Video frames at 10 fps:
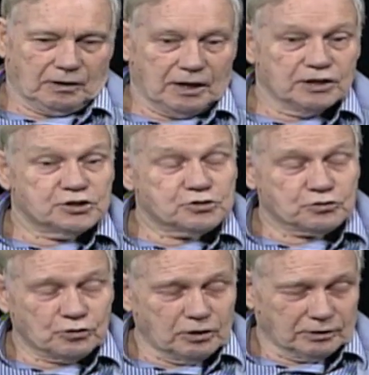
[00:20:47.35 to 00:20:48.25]
is
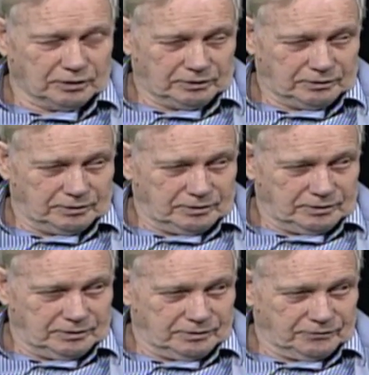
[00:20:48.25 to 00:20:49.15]
stronger
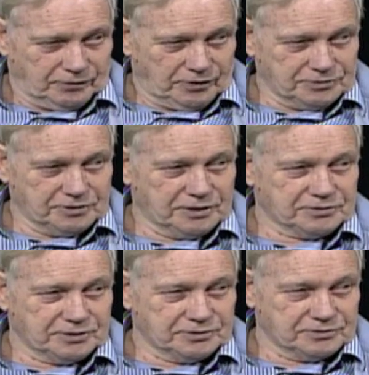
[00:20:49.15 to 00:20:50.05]
for his
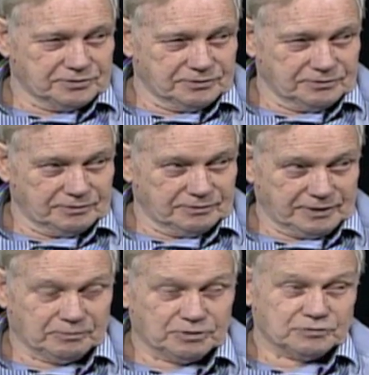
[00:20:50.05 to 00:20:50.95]
innocence
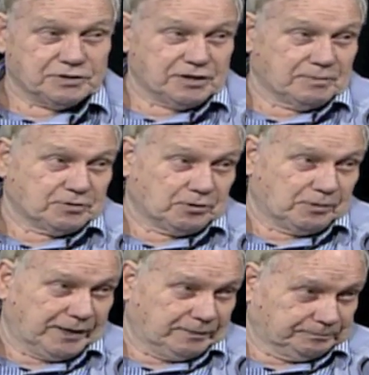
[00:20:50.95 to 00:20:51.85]
than it was for James Earl
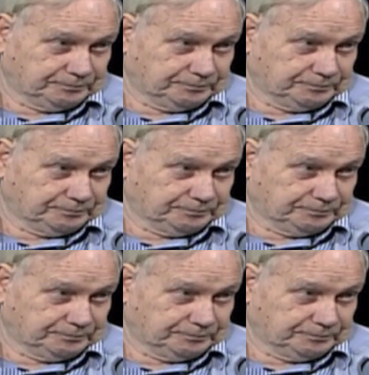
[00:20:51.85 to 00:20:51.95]
Ray.